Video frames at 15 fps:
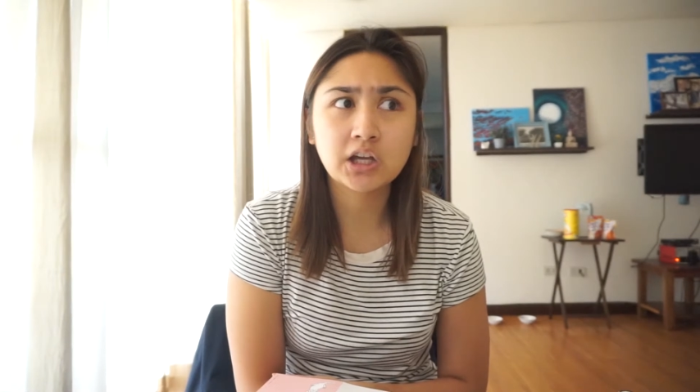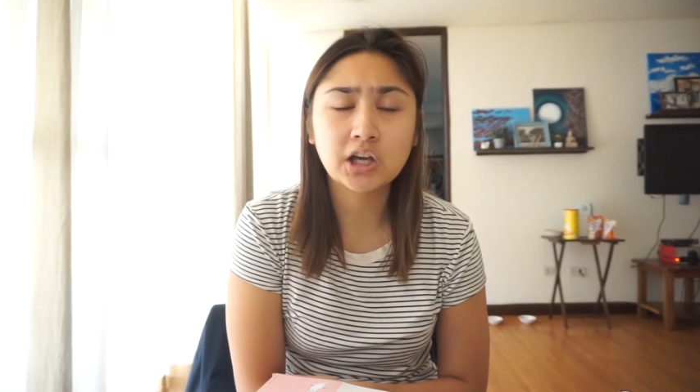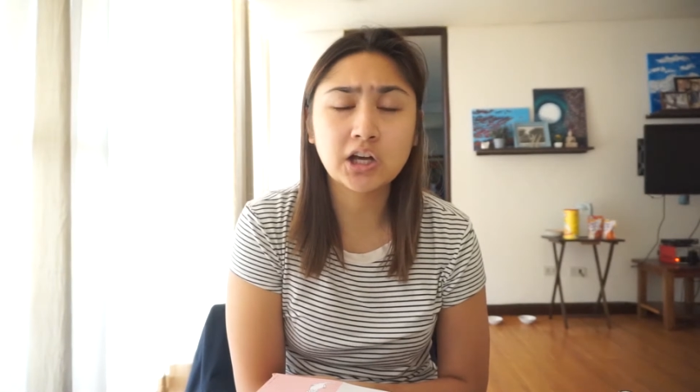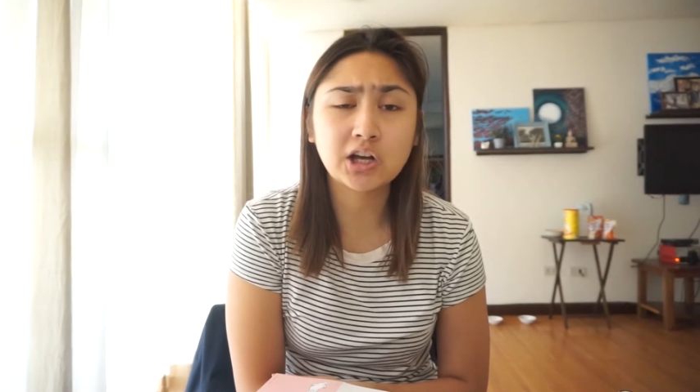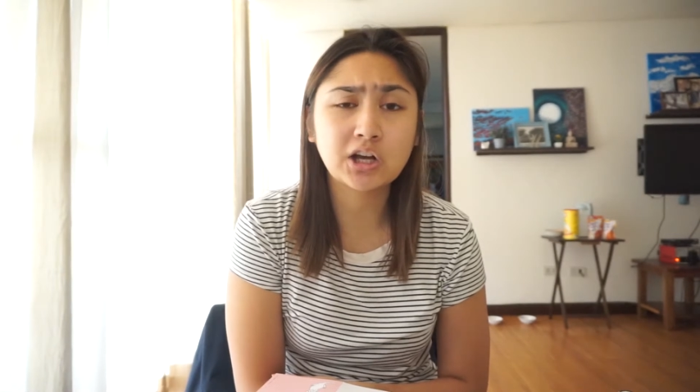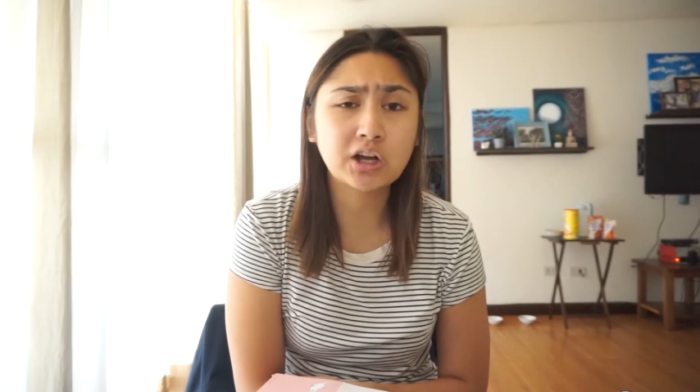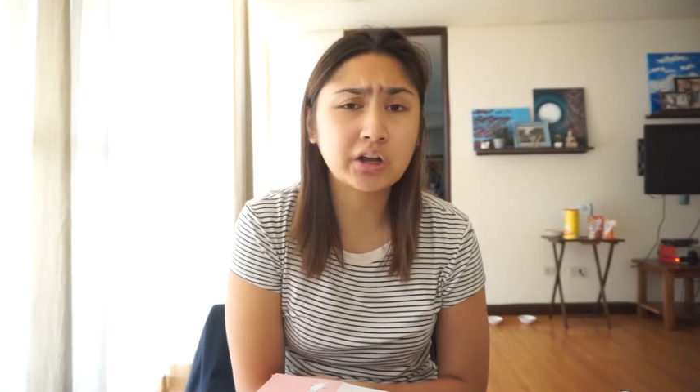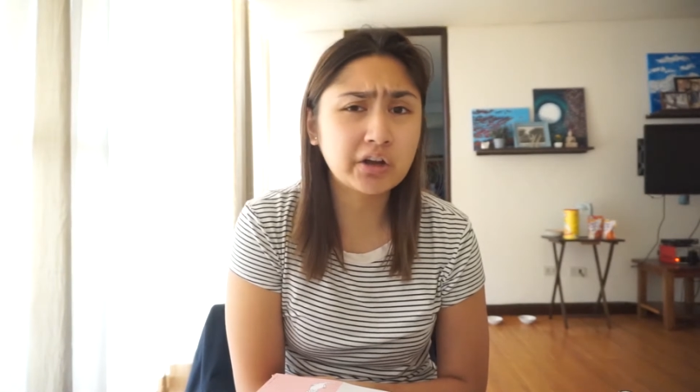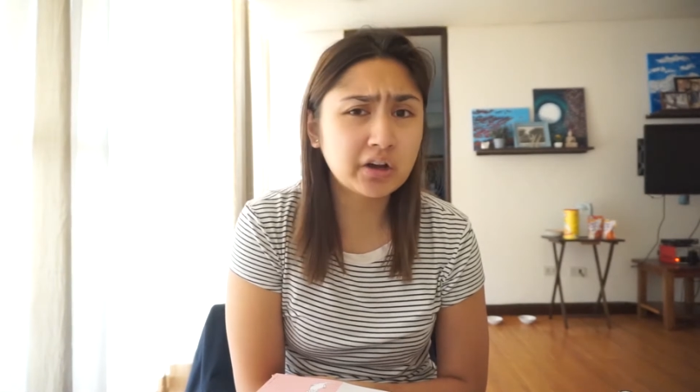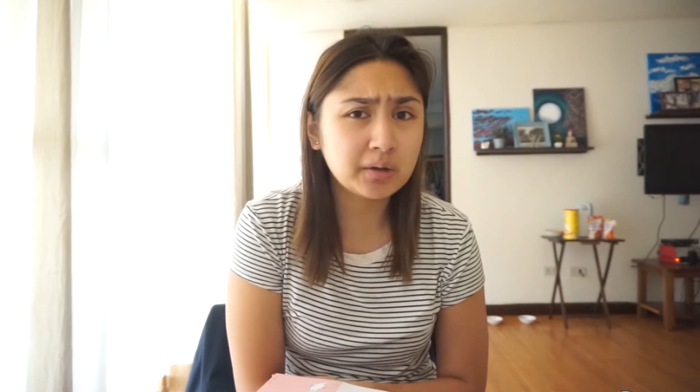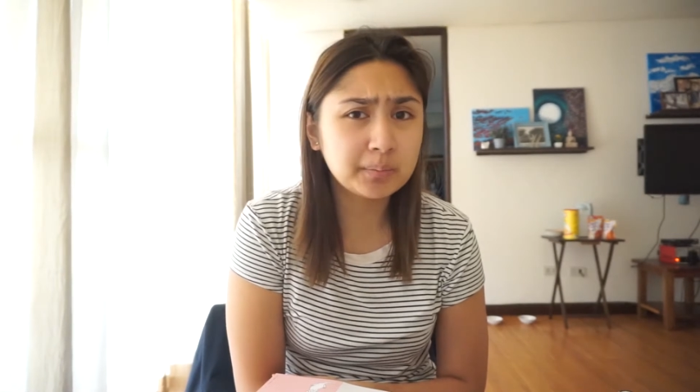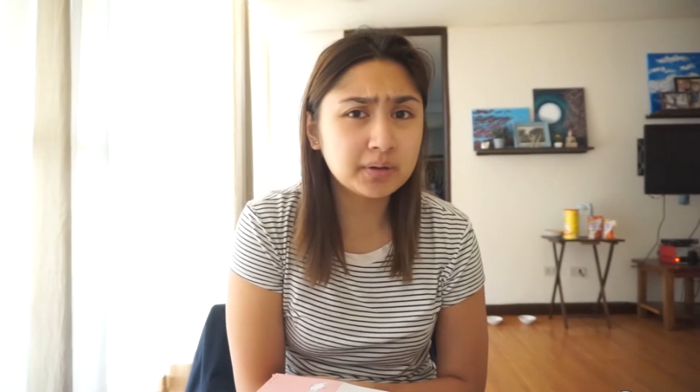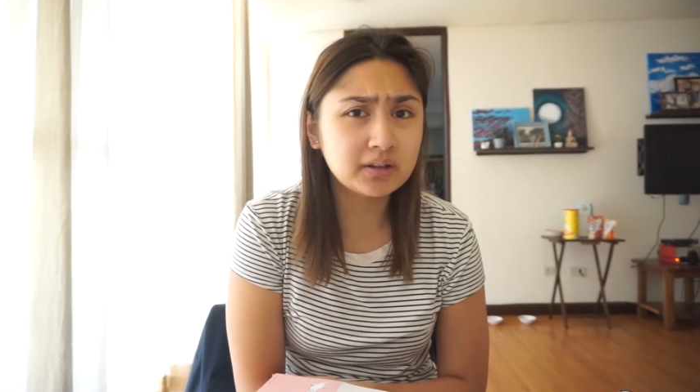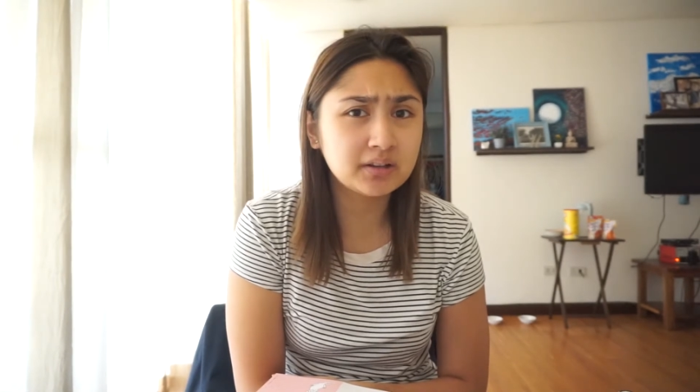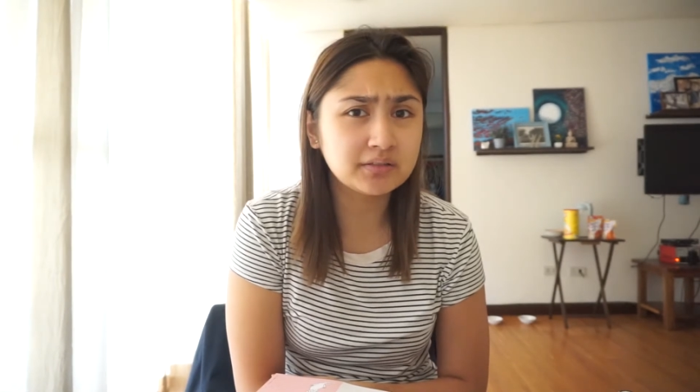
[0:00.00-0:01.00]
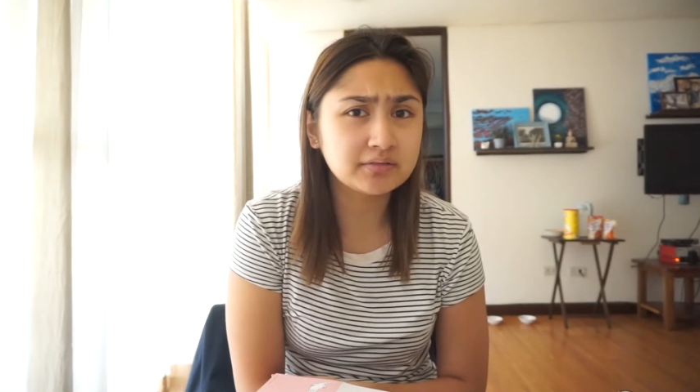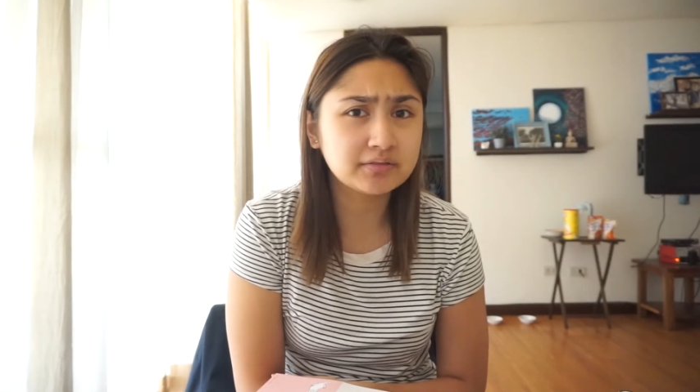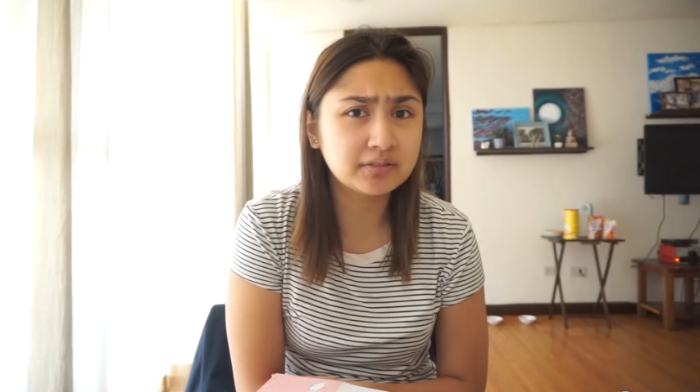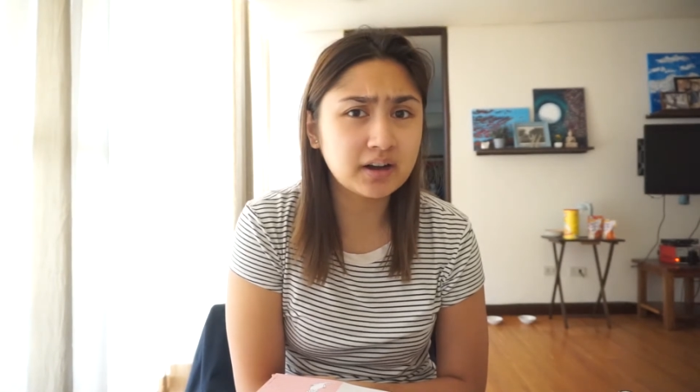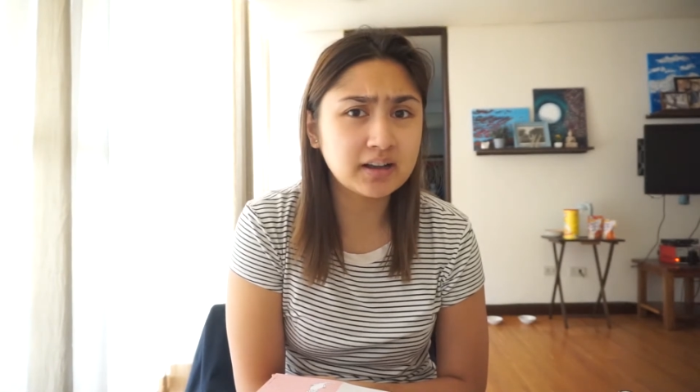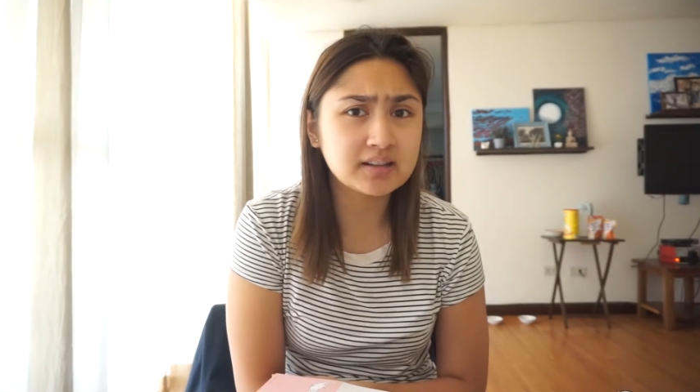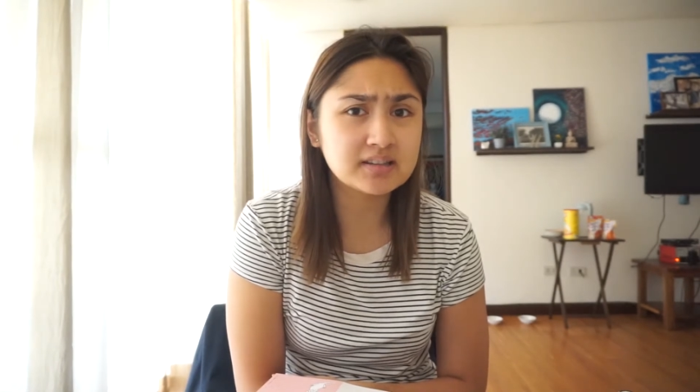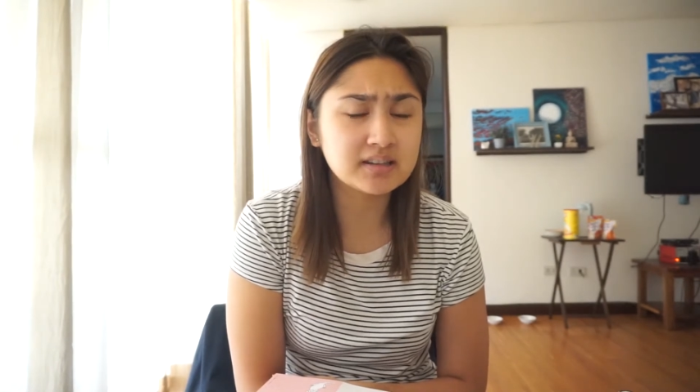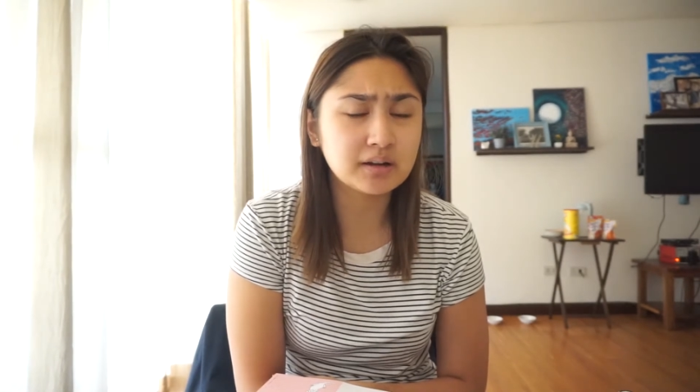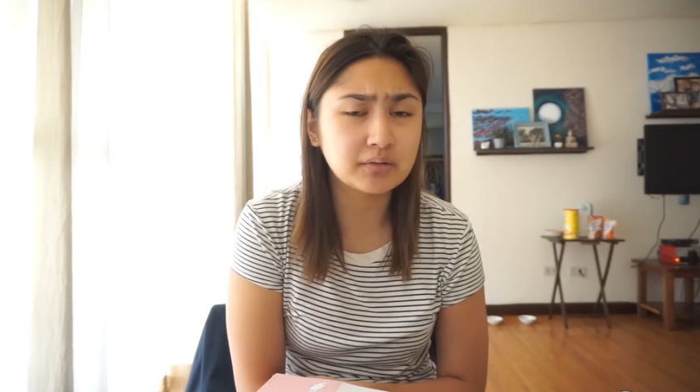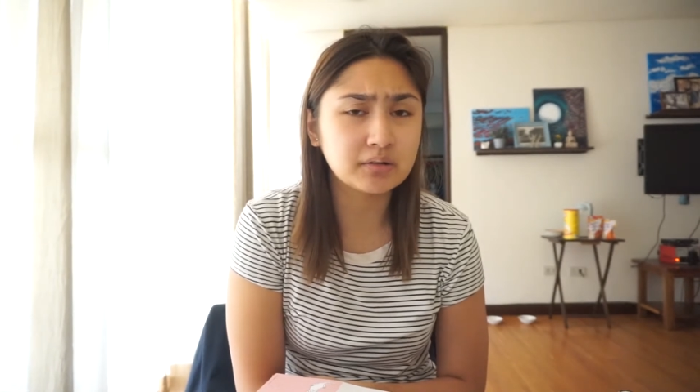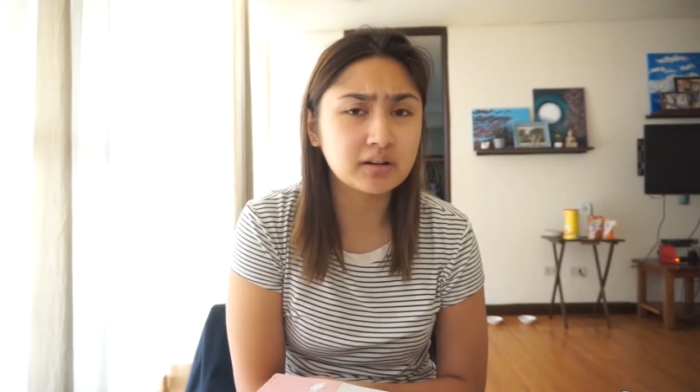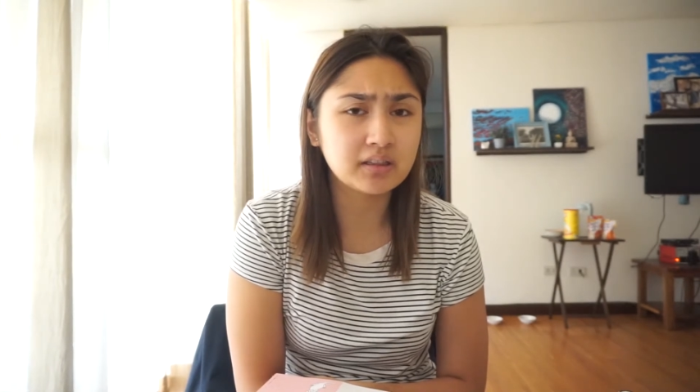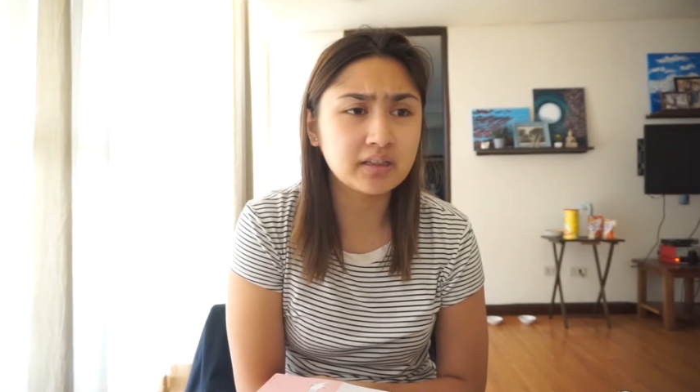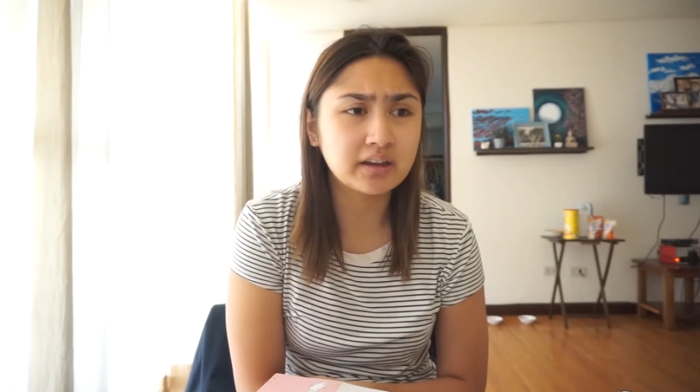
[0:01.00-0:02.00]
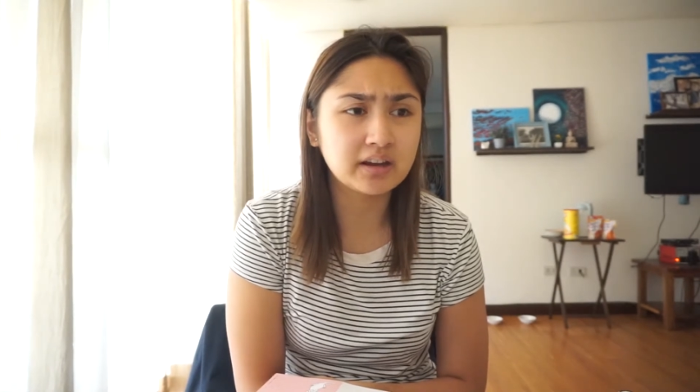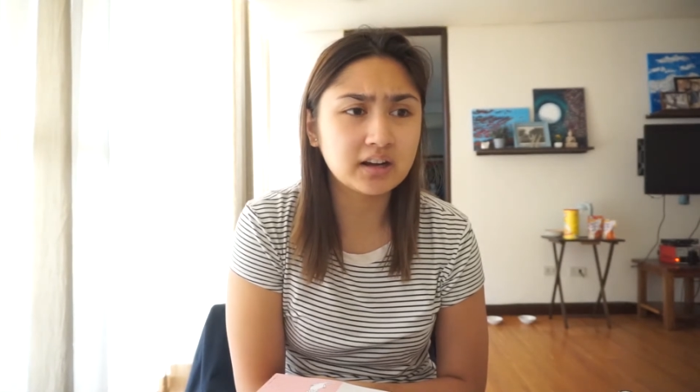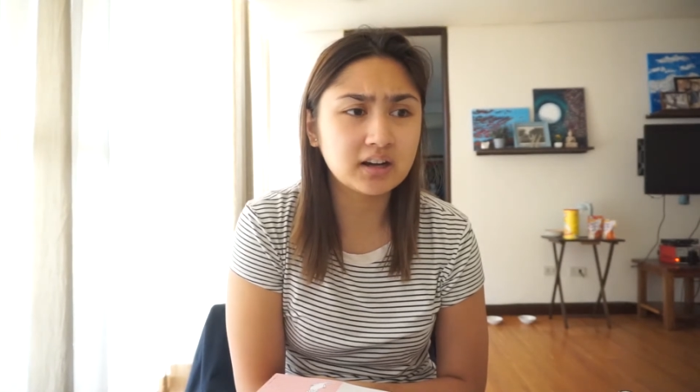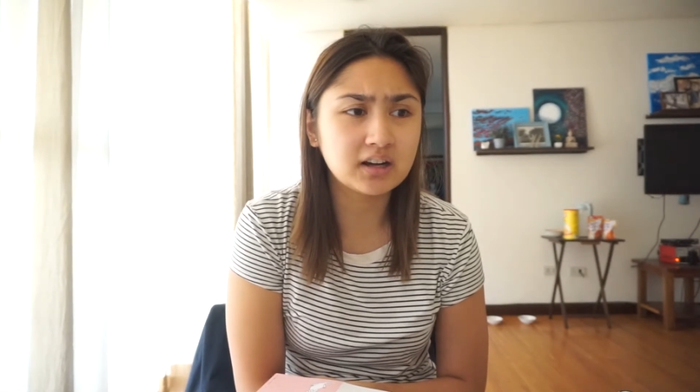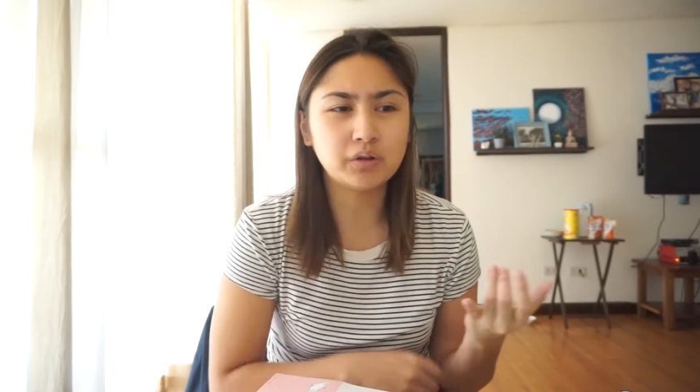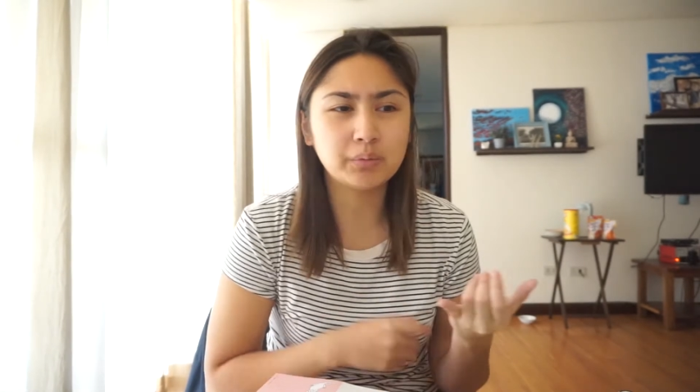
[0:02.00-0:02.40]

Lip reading: a couple of friends that were there.